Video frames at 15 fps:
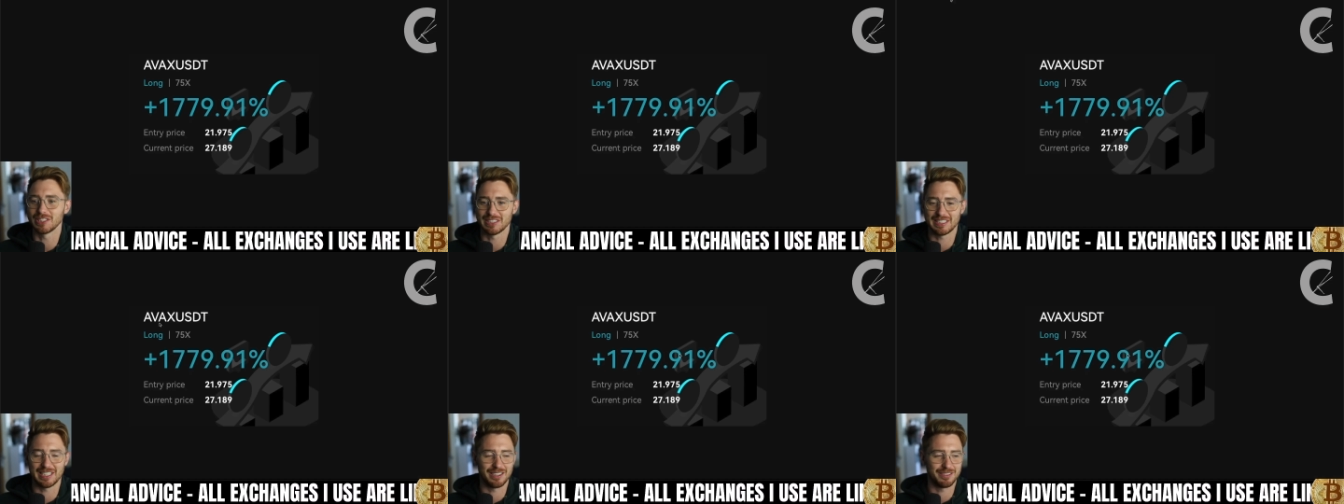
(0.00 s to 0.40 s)
of
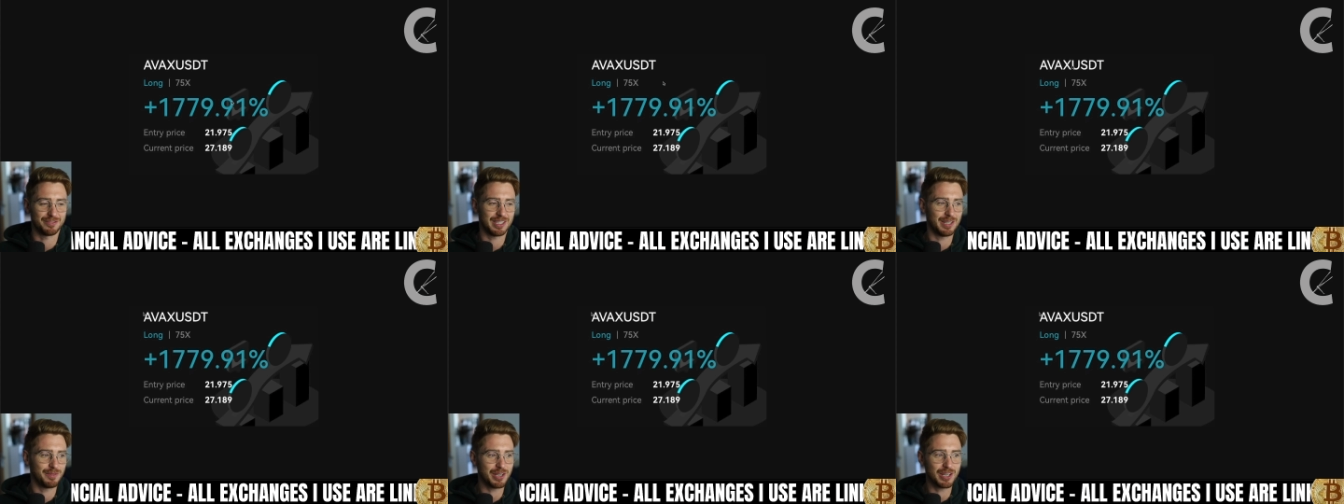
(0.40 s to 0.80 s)
good stuff,
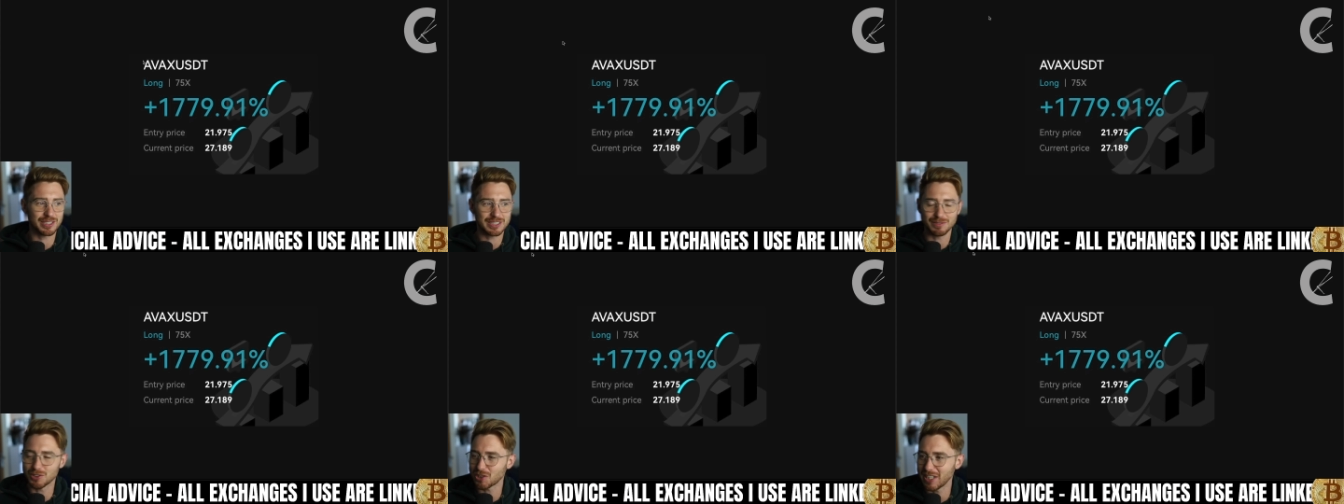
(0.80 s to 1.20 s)
right? We we
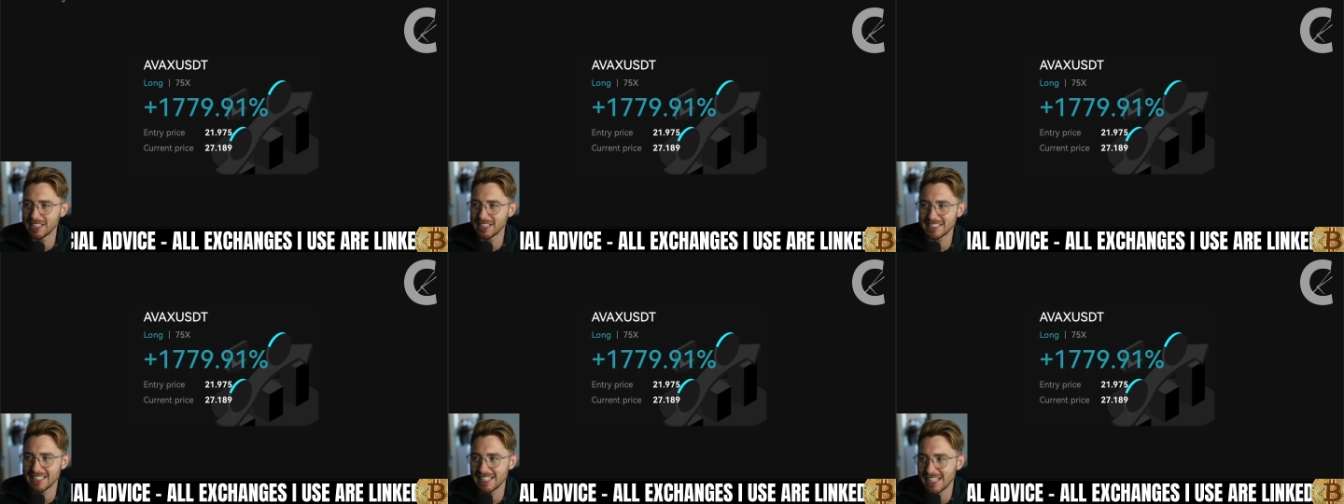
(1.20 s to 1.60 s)
got some
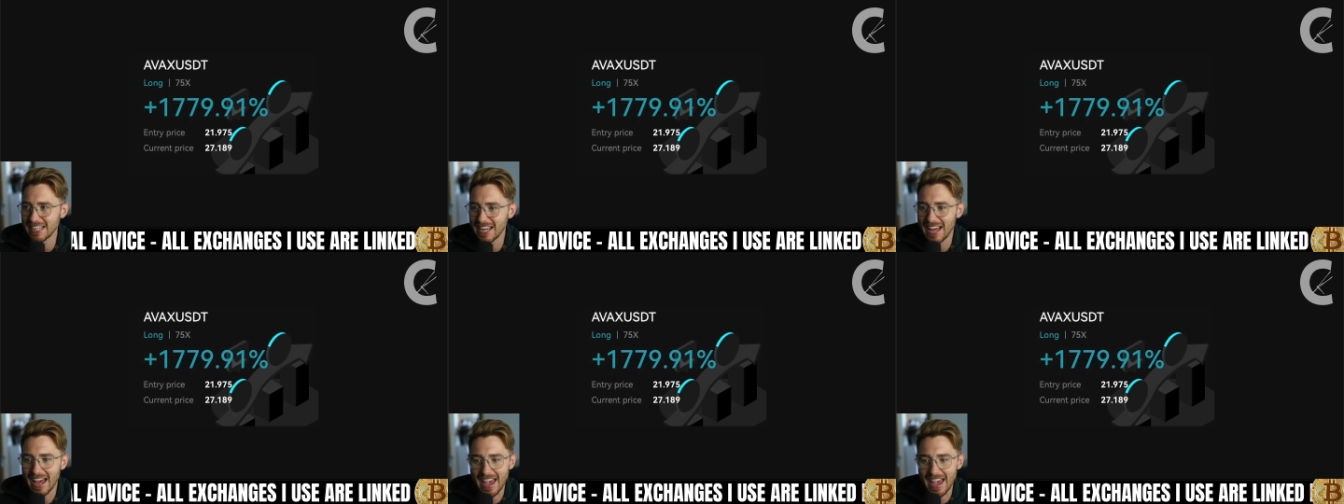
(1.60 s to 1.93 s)
trades here.